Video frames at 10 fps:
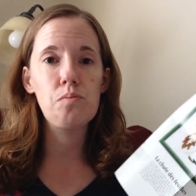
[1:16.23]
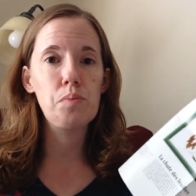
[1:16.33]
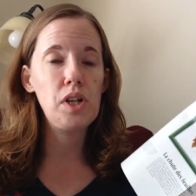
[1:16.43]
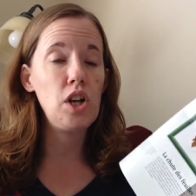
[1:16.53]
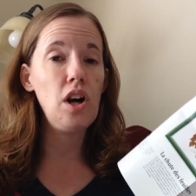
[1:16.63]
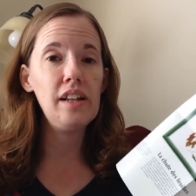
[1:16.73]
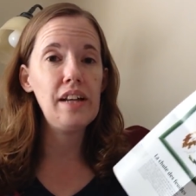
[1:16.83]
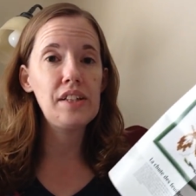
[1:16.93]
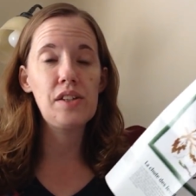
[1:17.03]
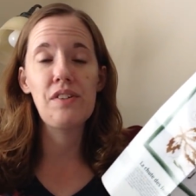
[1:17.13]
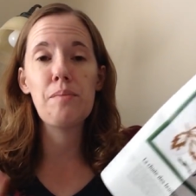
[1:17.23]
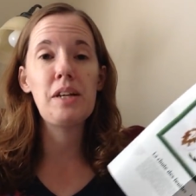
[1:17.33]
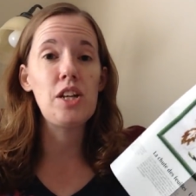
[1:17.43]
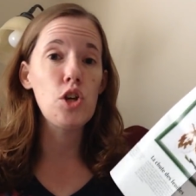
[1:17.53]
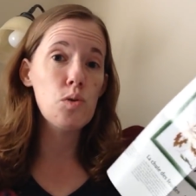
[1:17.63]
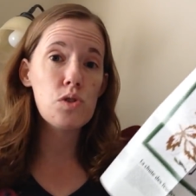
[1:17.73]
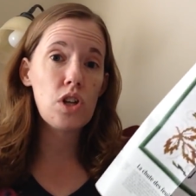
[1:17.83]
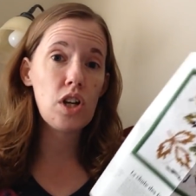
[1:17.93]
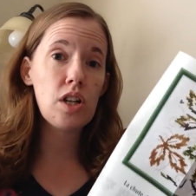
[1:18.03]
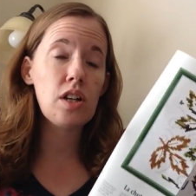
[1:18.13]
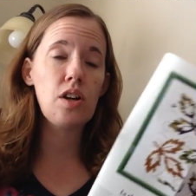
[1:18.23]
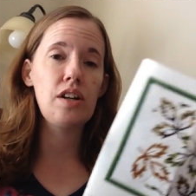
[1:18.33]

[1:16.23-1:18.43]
put a call out there if anybody knows her,